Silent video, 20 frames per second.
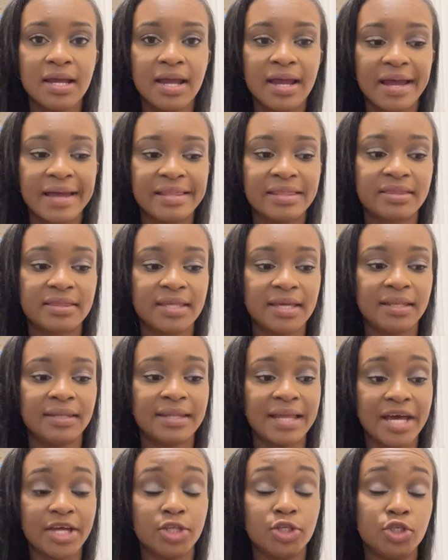and think
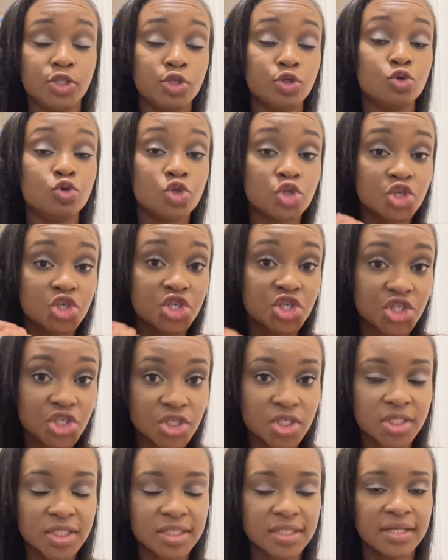that you
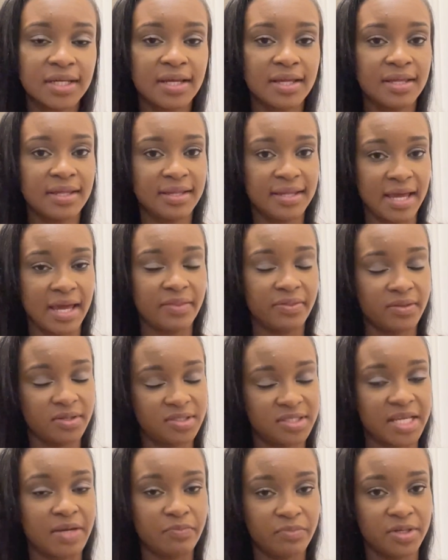should get the
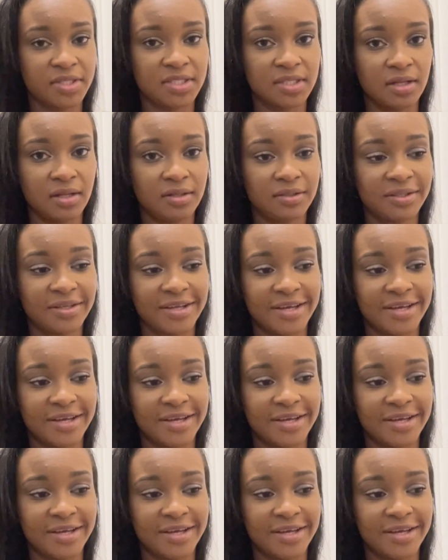same result.